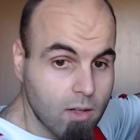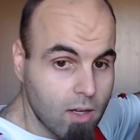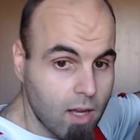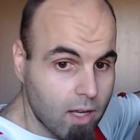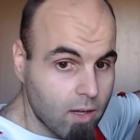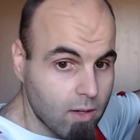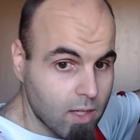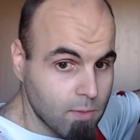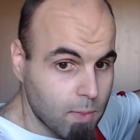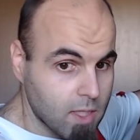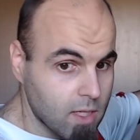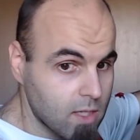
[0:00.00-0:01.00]
good
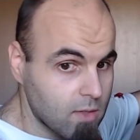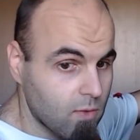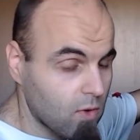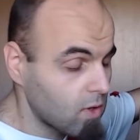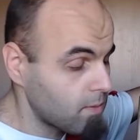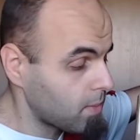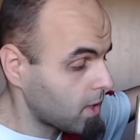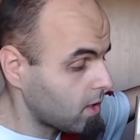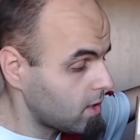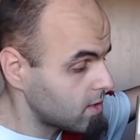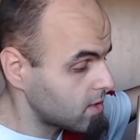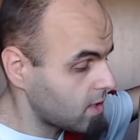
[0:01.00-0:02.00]
expectation for it
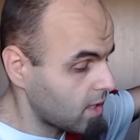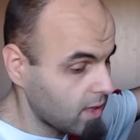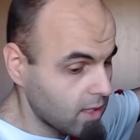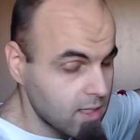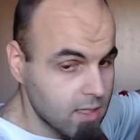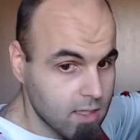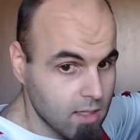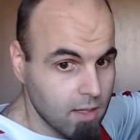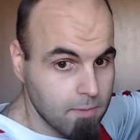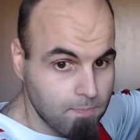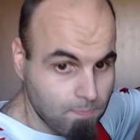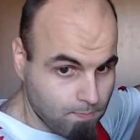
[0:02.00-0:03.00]
because at least
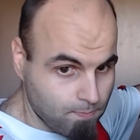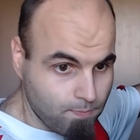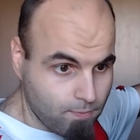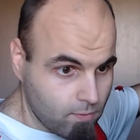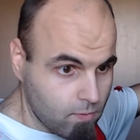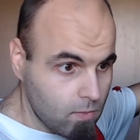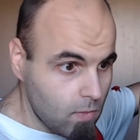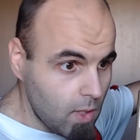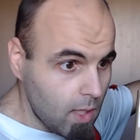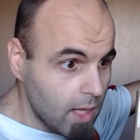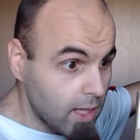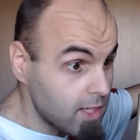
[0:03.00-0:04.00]
the
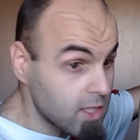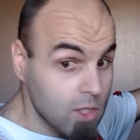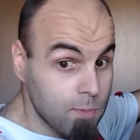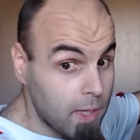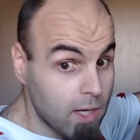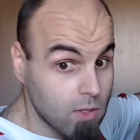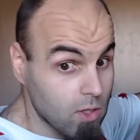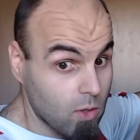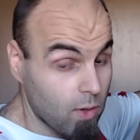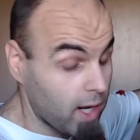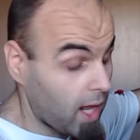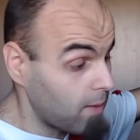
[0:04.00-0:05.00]
speakers are
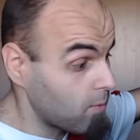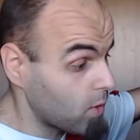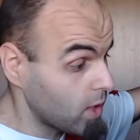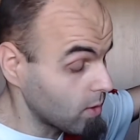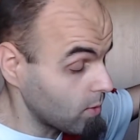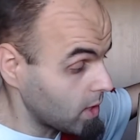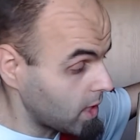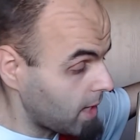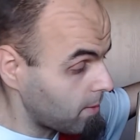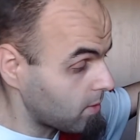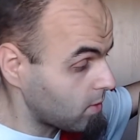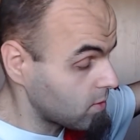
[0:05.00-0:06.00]
great. I'm really
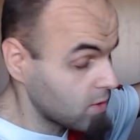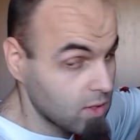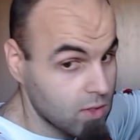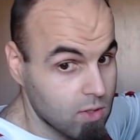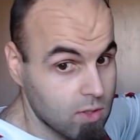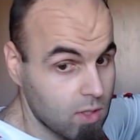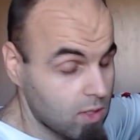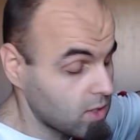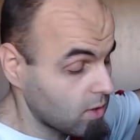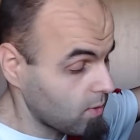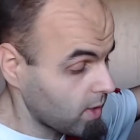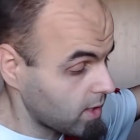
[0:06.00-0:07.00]
happy with those. It's such a
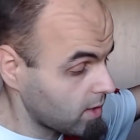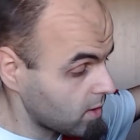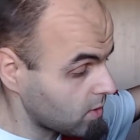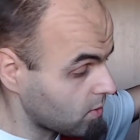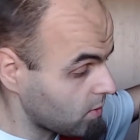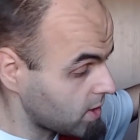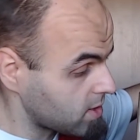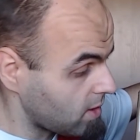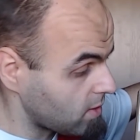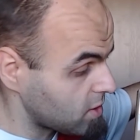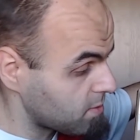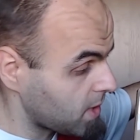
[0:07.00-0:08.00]
great
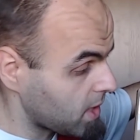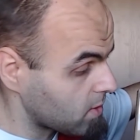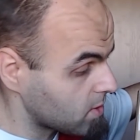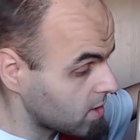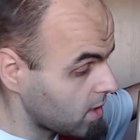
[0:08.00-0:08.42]
sounding speakers.